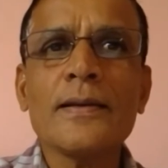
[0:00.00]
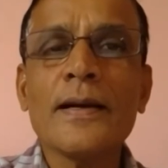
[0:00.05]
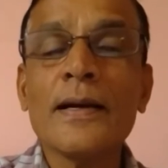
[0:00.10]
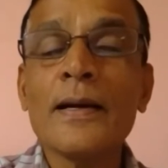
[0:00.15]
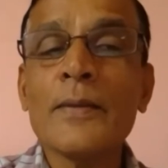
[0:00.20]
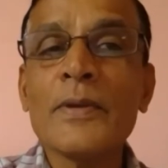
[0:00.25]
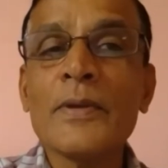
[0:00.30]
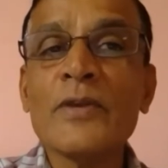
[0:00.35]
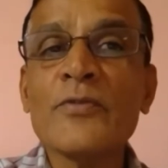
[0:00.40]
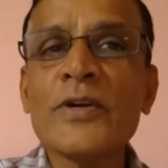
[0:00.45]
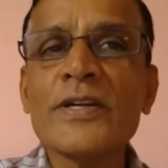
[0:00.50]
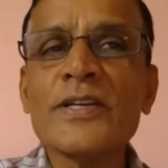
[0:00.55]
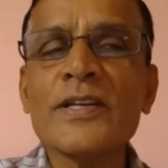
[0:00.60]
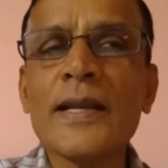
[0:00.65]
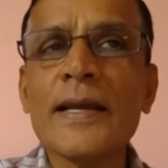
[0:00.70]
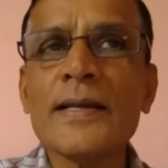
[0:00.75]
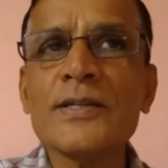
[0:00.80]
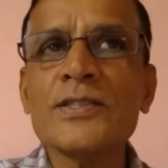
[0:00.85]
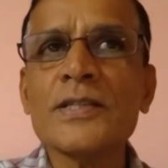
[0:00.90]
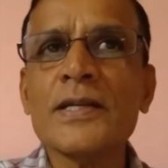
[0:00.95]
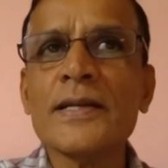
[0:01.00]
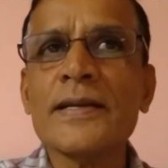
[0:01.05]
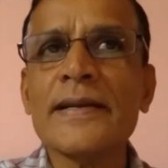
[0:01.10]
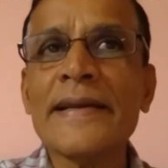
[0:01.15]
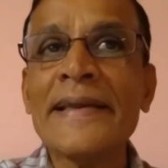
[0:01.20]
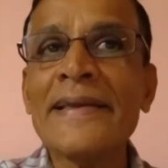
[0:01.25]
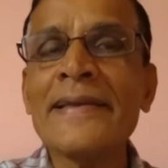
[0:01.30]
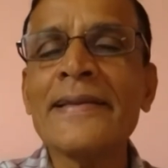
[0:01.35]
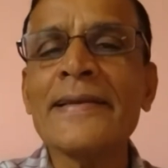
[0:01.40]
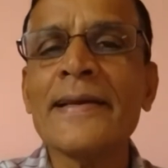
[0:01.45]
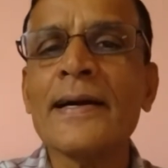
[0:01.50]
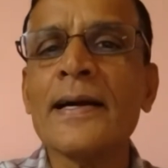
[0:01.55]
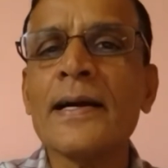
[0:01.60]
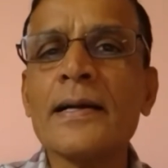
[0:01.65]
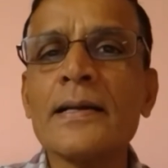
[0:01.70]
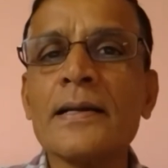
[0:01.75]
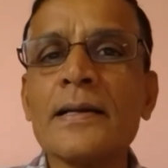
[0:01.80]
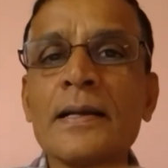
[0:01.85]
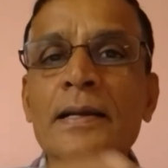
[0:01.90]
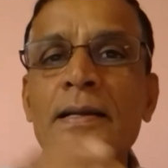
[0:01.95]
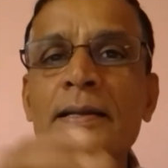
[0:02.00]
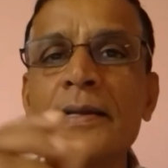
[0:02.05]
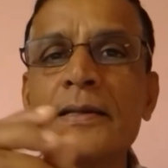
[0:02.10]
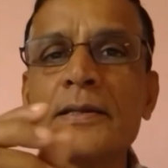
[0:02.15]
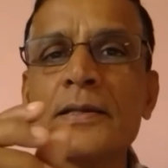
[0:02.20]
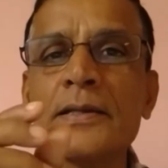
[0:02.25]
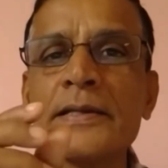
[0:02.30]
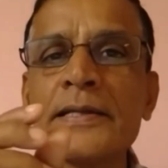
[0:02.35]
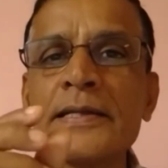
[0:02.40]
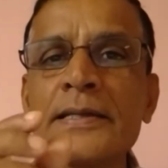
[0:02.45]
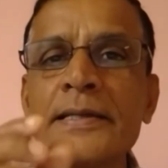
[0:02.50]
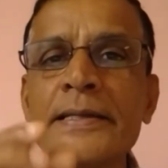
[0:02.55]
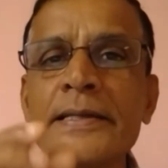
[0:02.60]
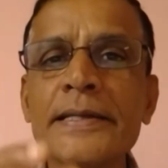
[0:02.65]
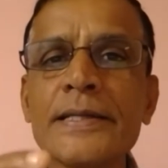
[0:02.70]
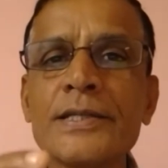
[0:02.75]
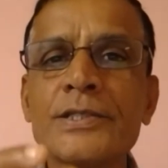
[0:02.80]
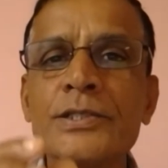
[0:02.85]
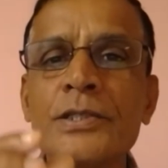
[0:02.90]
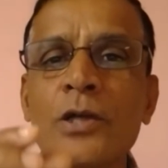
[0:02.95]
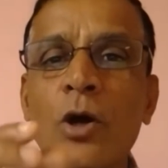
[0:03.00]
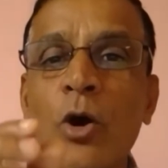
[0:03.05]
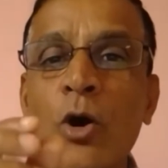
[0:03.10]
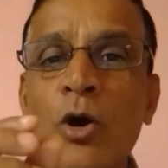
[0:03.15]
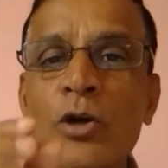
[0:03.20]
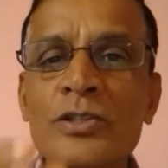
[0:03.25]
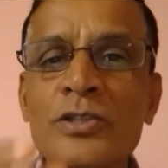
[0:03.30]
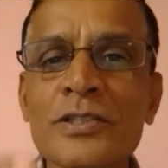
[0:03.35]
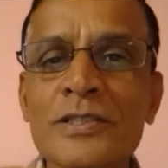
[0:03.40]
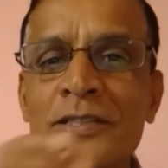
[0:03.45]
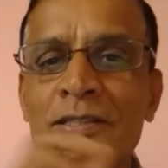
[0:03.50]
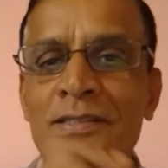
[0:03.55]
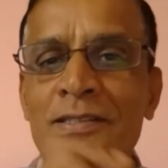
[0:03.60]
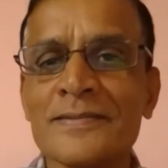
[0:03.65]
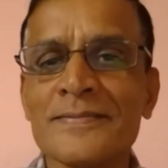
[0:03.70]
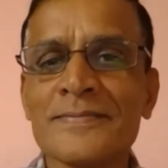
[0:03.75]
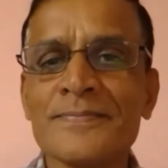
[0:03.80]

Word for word: I mean, fertilizer area, that it needs oxygen.